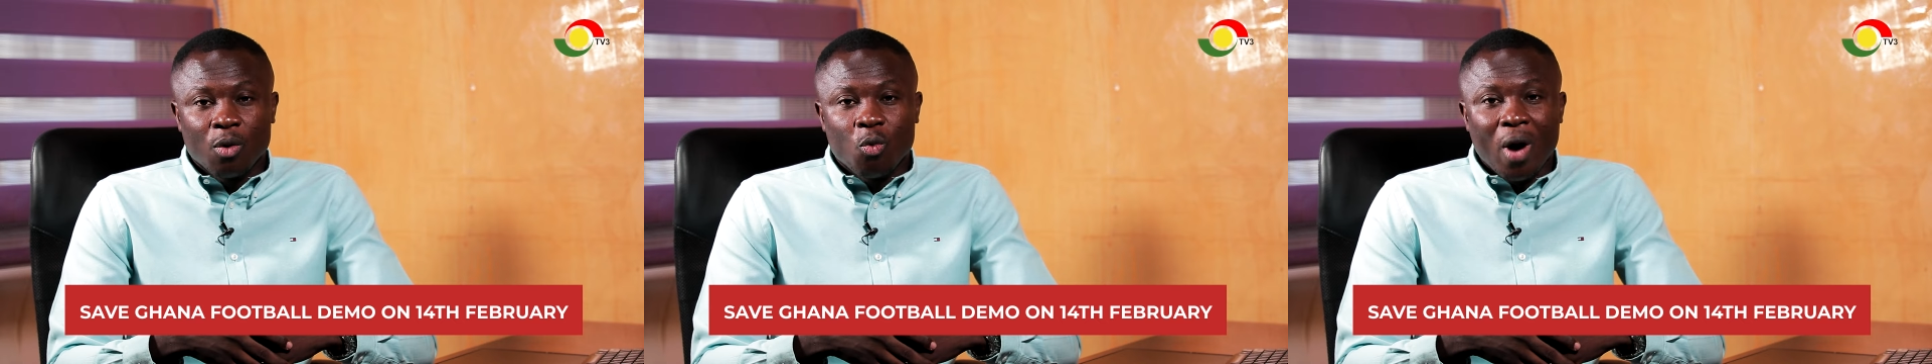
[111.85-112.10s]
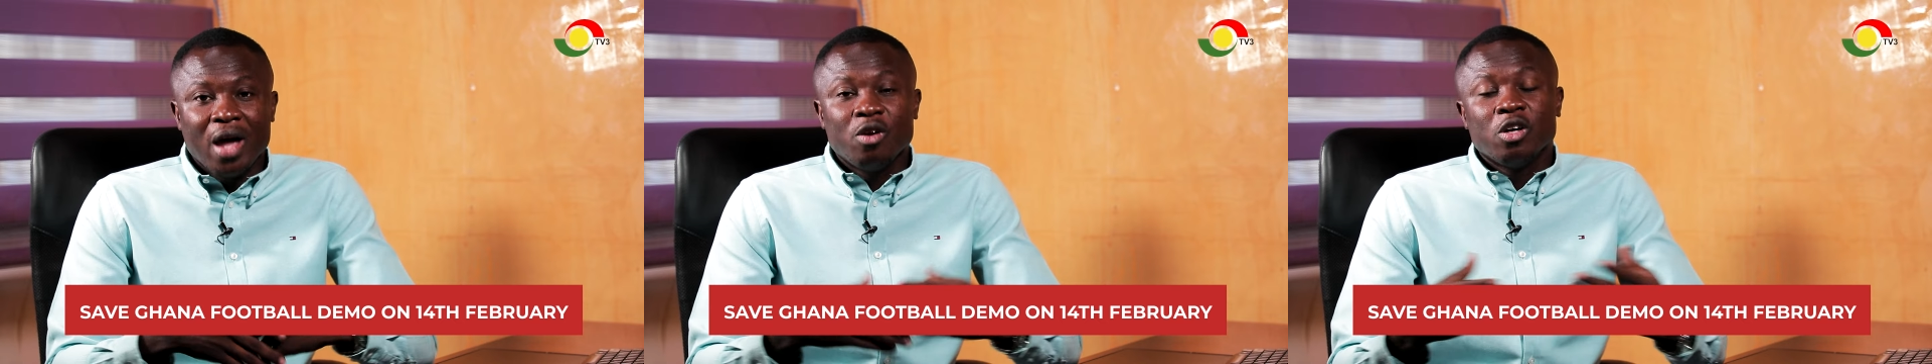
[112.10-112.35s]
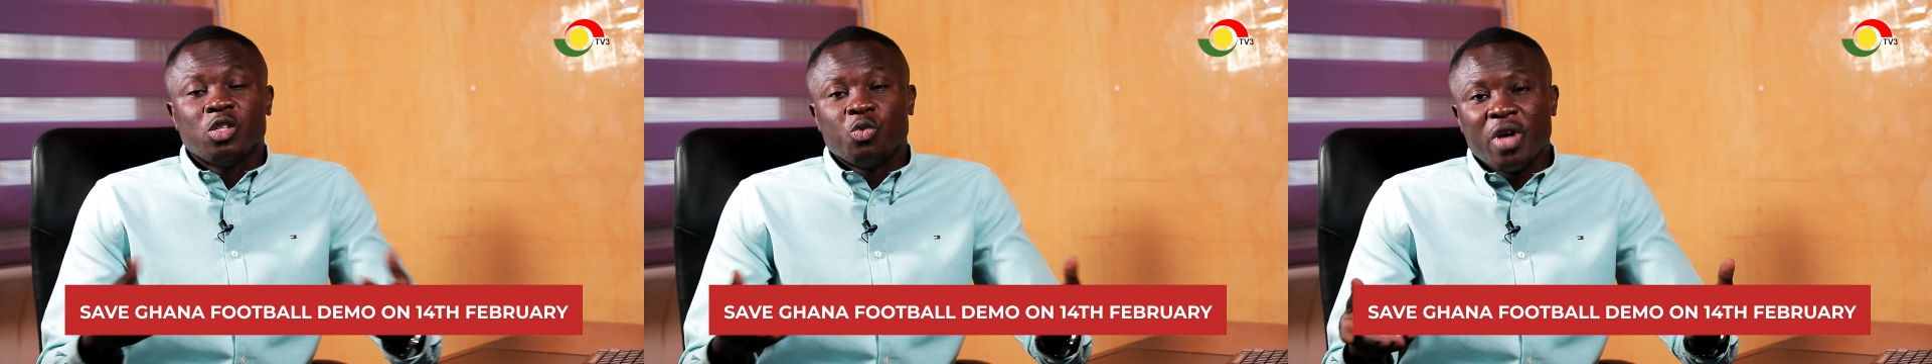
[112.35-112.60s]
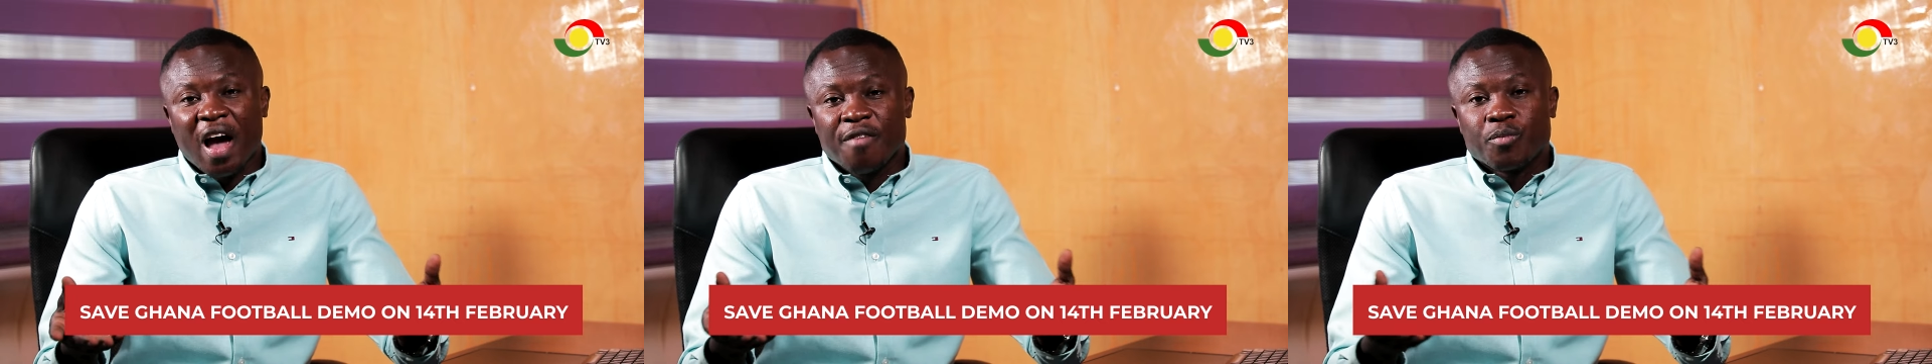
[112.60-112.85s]
Why don't
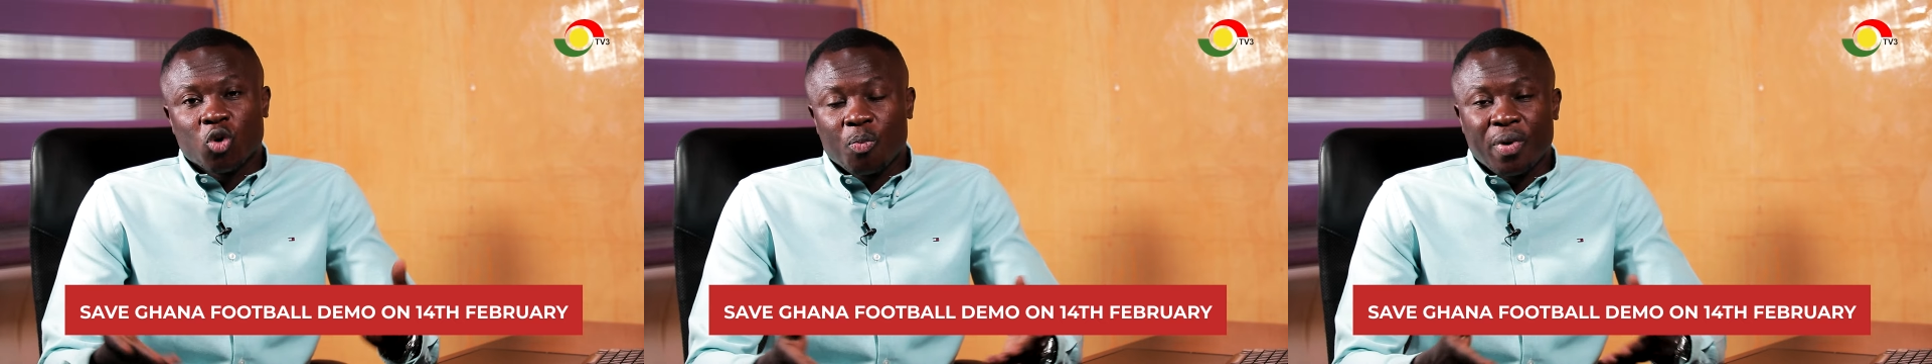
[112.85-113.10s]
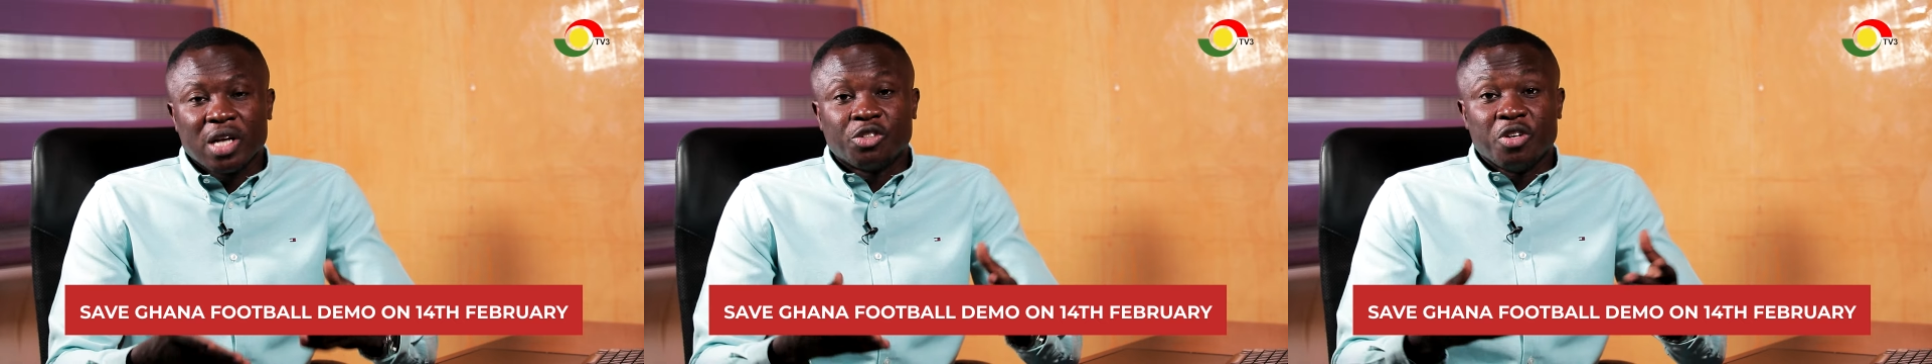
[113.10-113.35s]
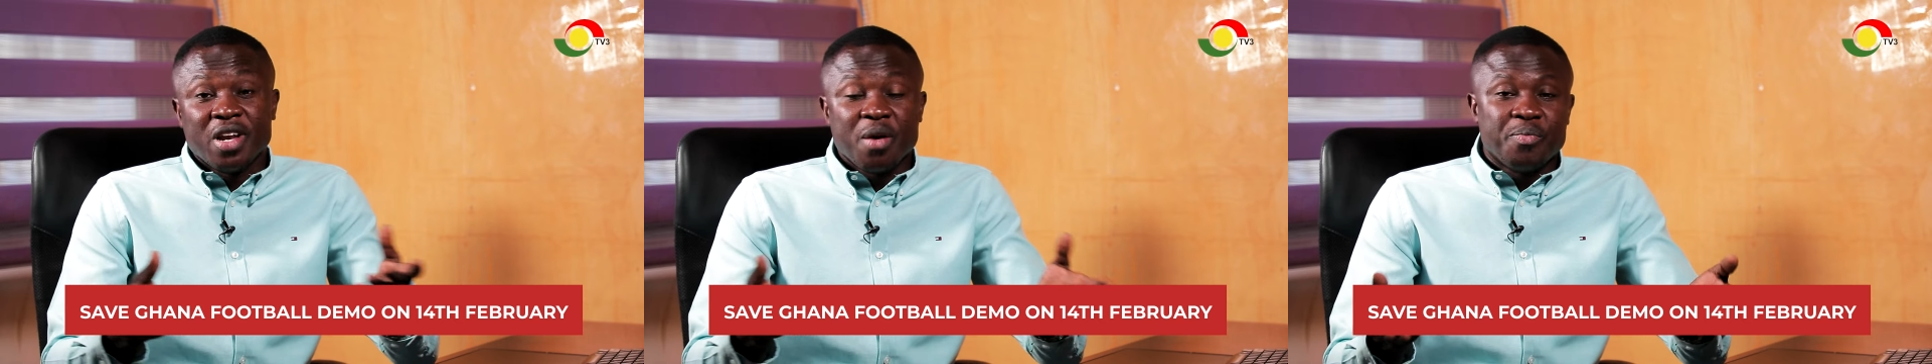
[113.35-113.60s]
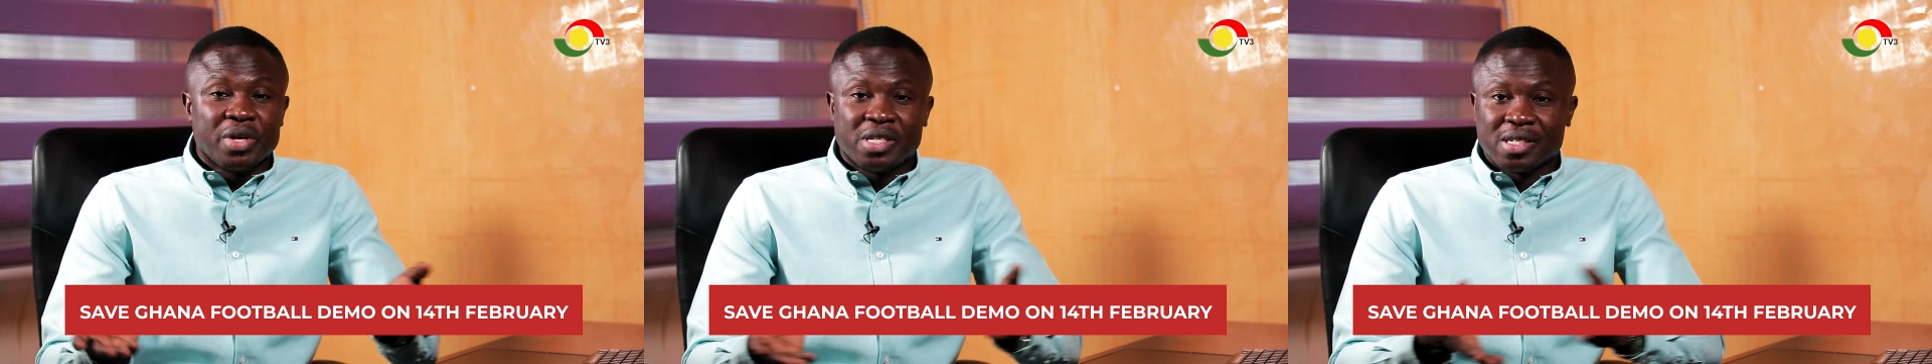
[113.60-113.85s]
we have proper
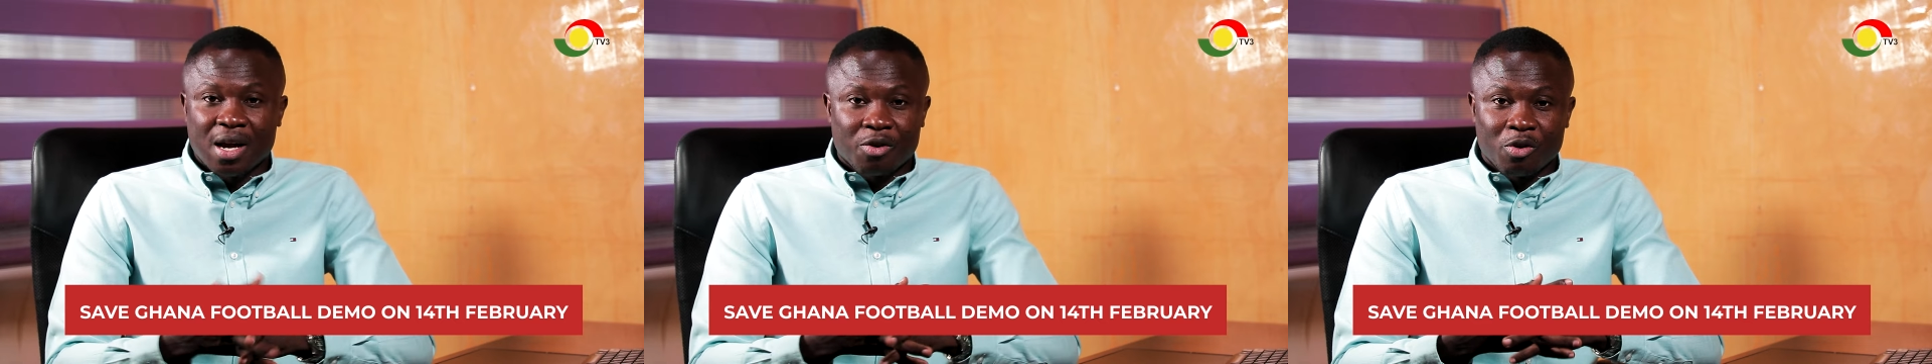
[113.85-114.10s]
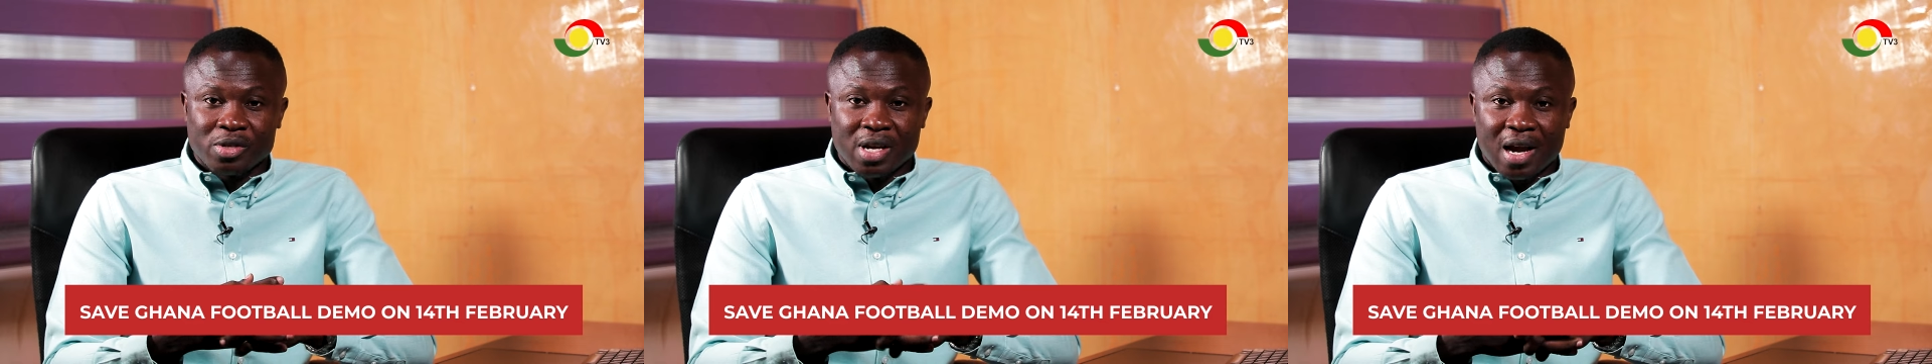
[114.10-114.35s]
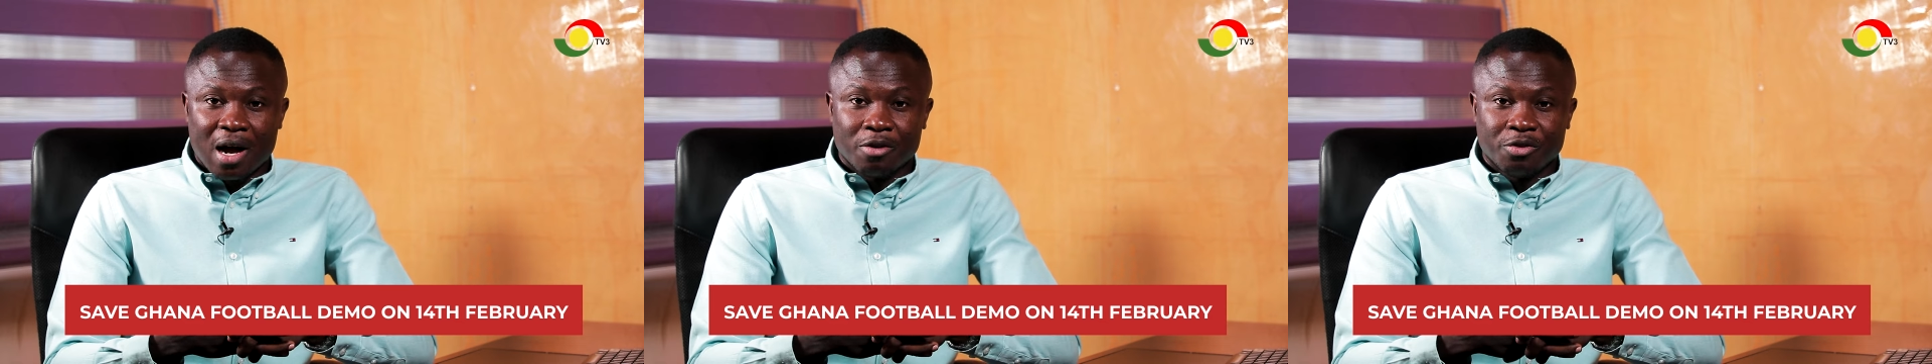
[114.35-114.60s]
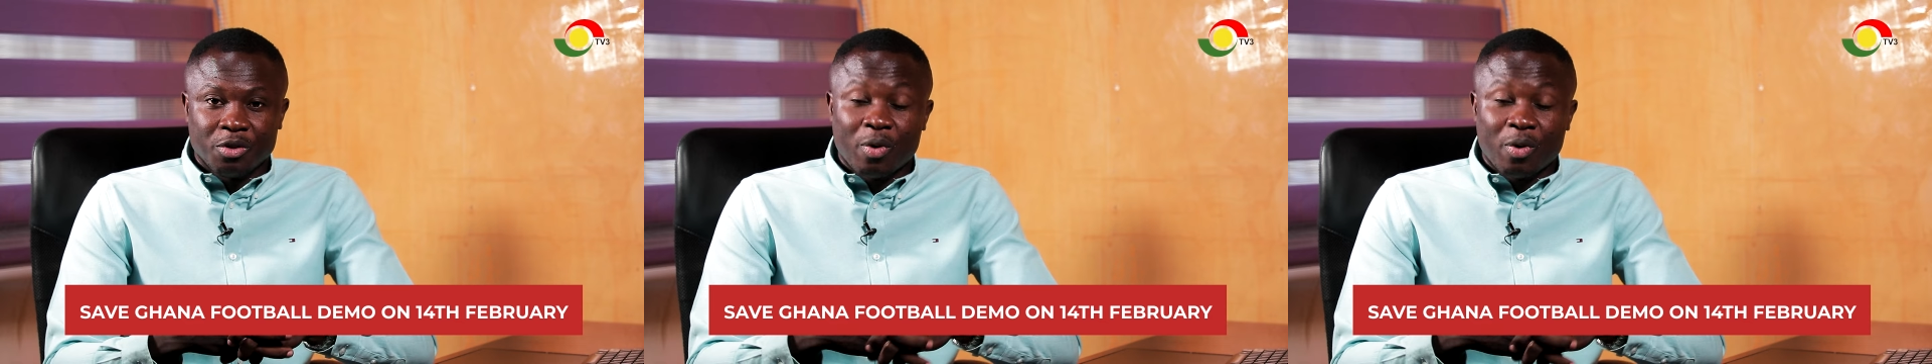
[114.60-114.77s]
training pitches across the country?